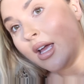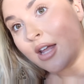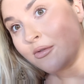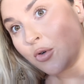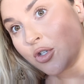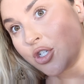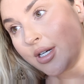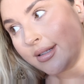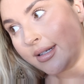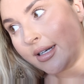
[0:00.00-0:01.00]

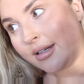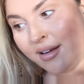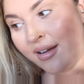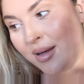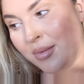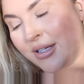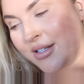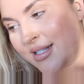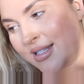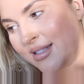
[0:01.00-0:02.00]
unfortunately,
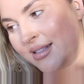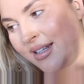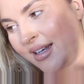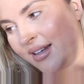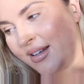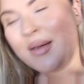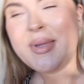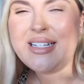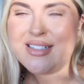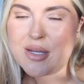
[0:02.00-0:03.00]
because yeah, I
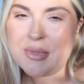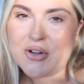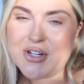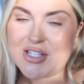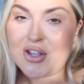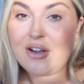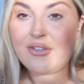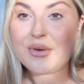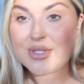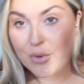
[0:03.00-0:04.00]
mean, to be honest though, if
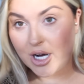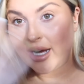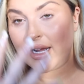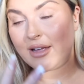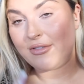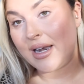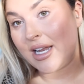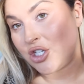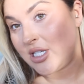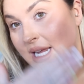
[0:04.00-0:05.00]
I was wearing a
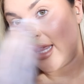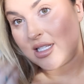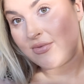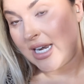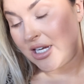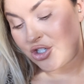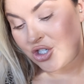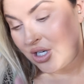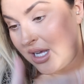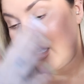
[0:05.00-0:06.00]
foundation to get this finish,